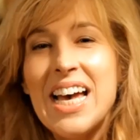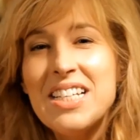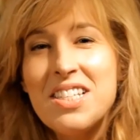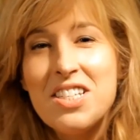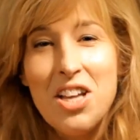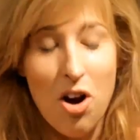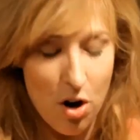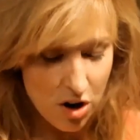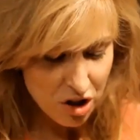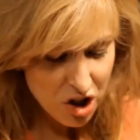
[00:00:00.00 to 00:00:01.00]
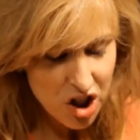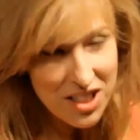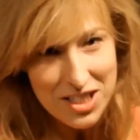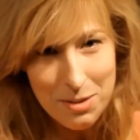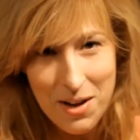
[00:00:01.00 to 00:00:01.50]
guests are
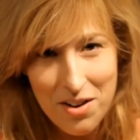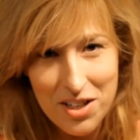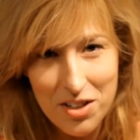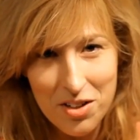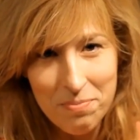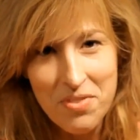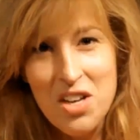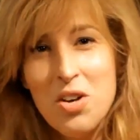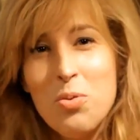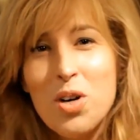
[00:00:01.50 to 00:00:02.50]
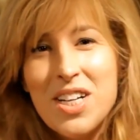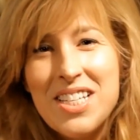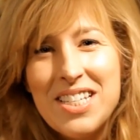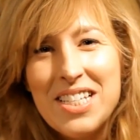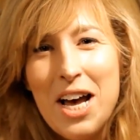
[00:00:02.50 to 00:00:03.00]
just about here. We're going to
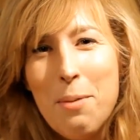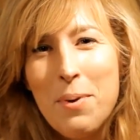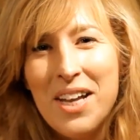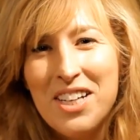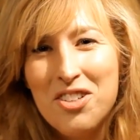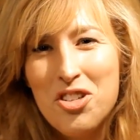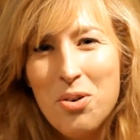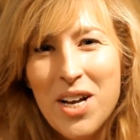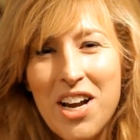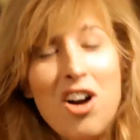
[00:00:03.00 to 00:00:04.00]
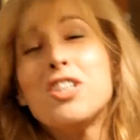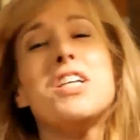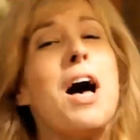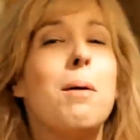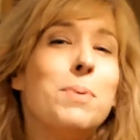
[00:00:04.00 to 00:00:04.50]
stop and enjoy our
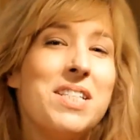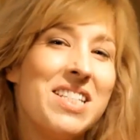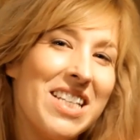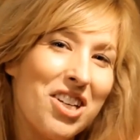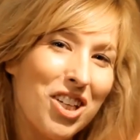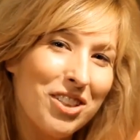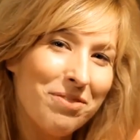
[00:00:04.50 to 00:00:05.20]
tapas dinner.